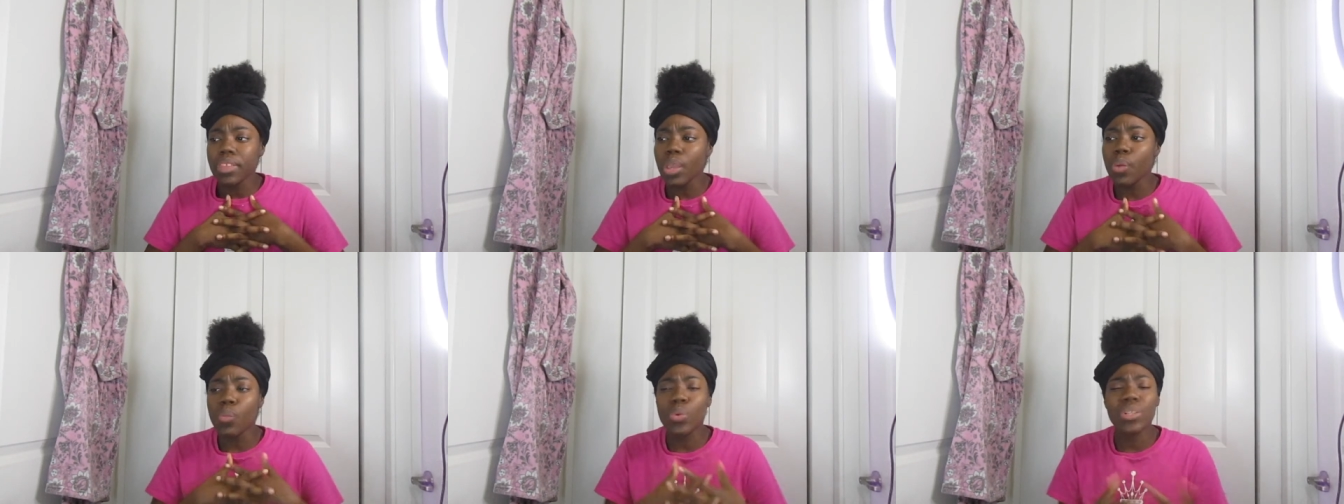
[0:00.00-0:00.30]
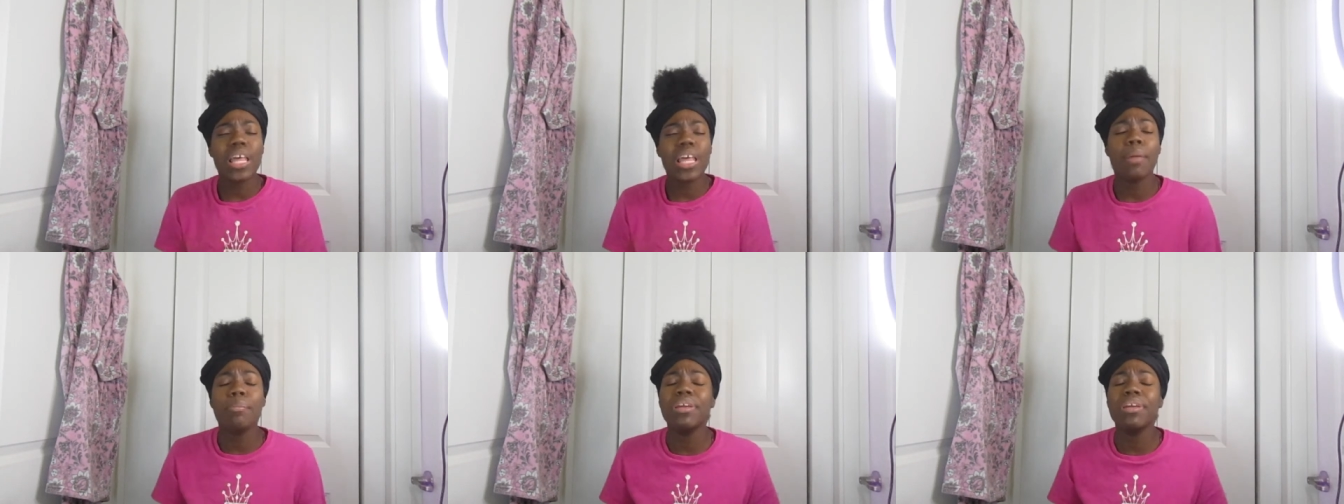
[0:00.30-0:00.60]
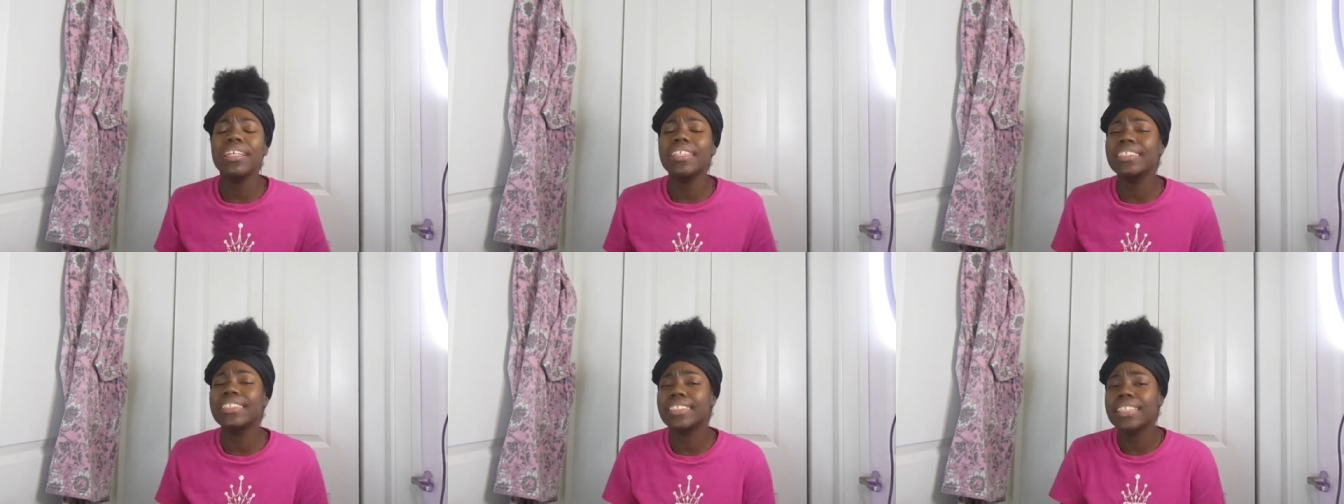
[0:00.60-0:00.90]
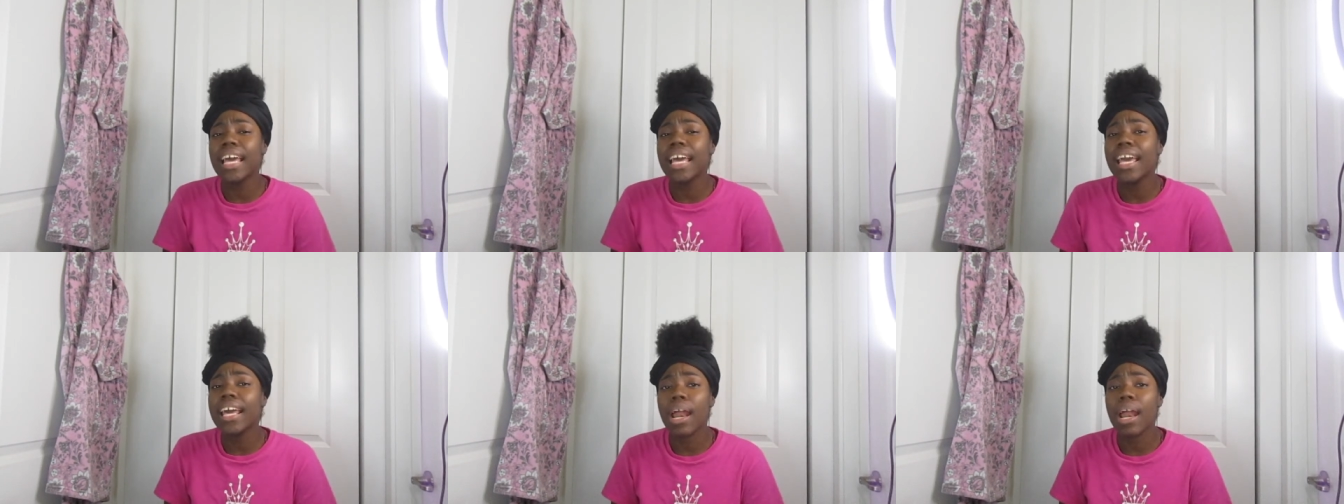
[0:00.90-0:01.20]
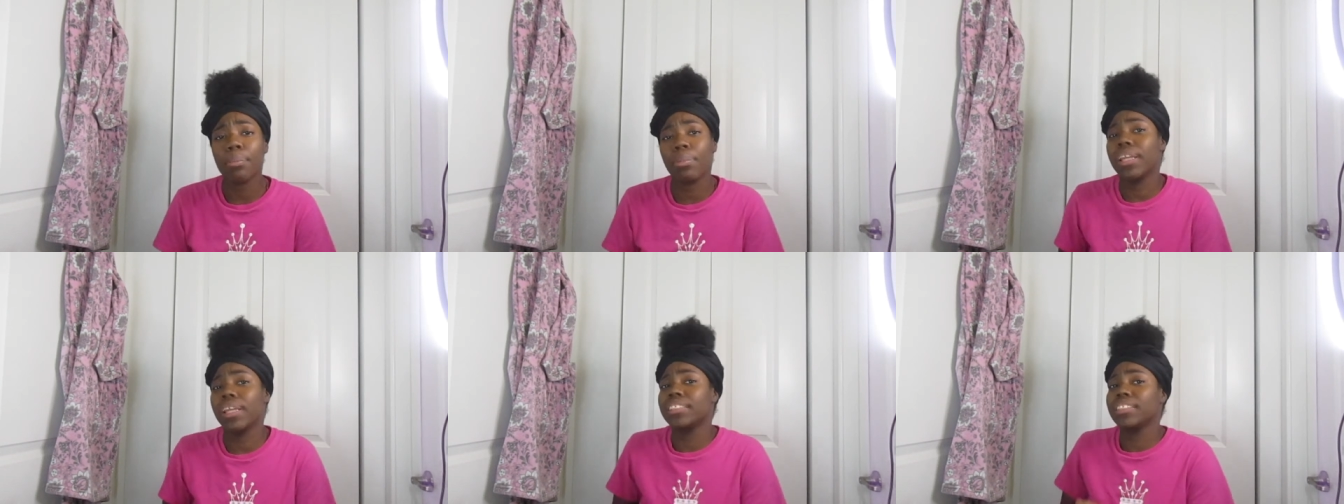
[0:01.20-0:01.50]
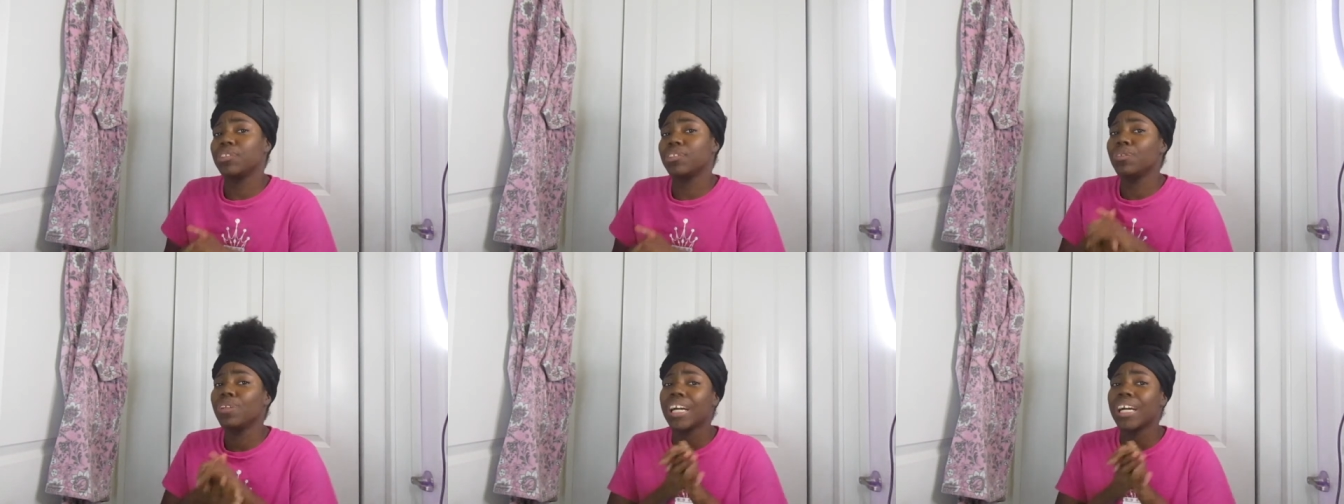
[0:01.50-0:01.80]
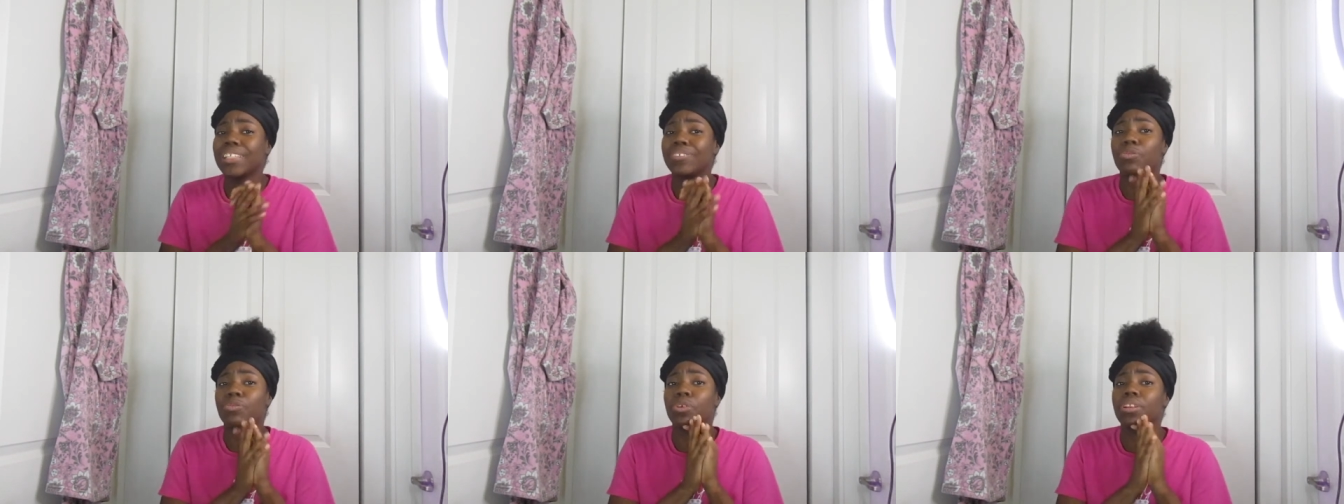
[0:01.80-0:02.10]
with that being said, I'm gonna see you
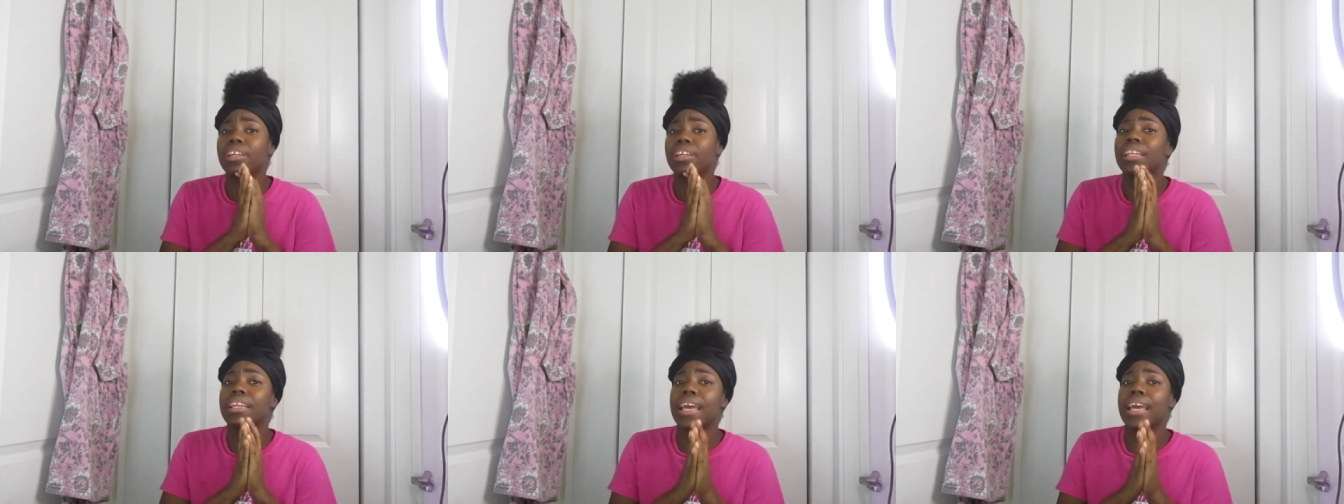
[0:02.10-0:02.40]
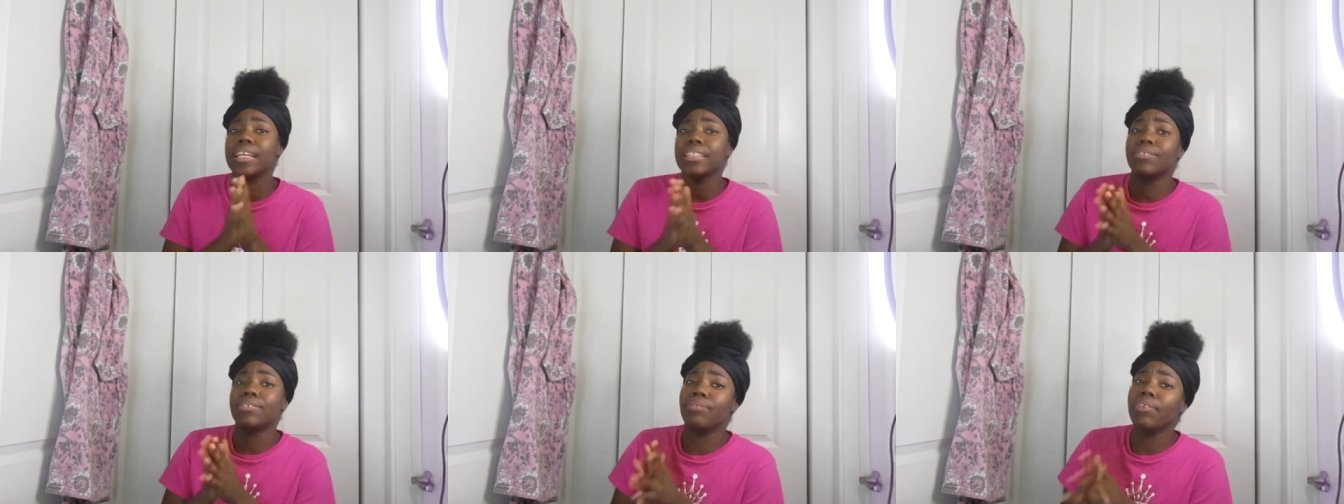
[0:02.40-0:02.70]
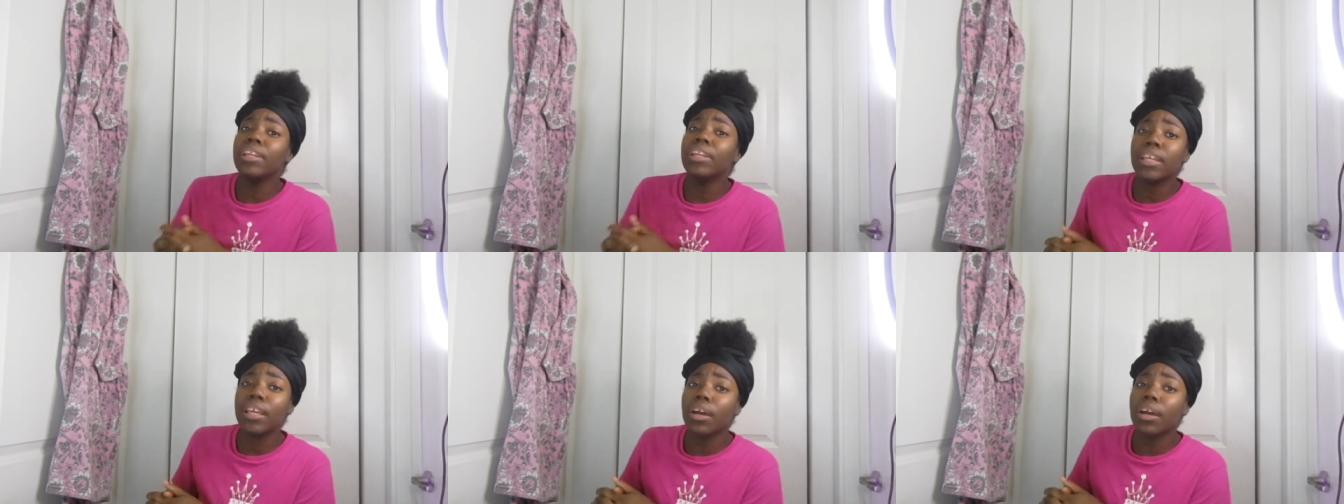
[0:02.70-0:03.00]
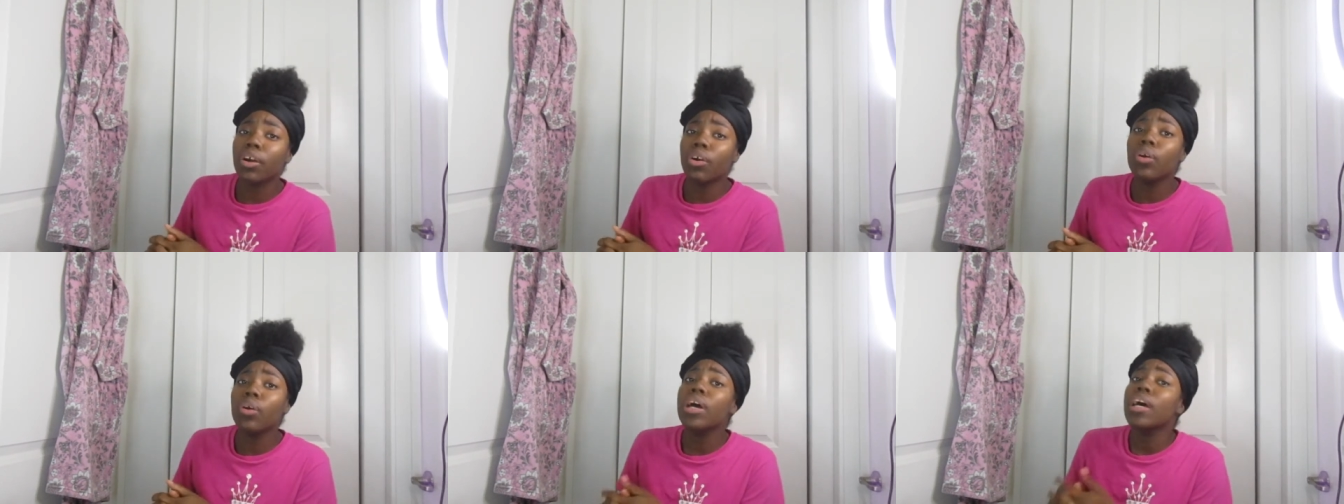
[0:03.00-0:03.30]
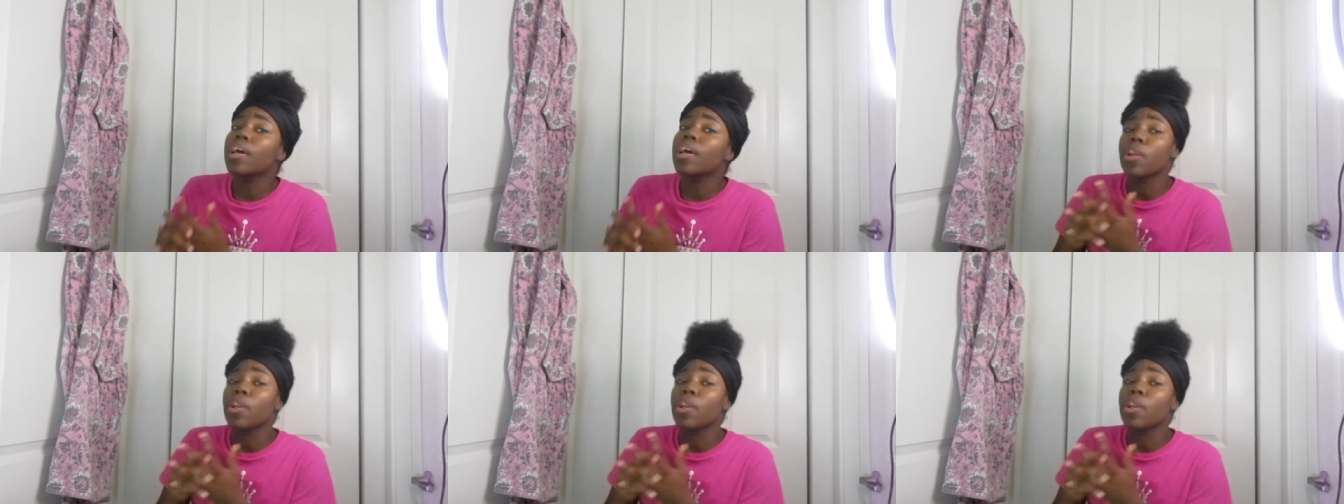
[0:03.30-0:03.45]
guys for the next video.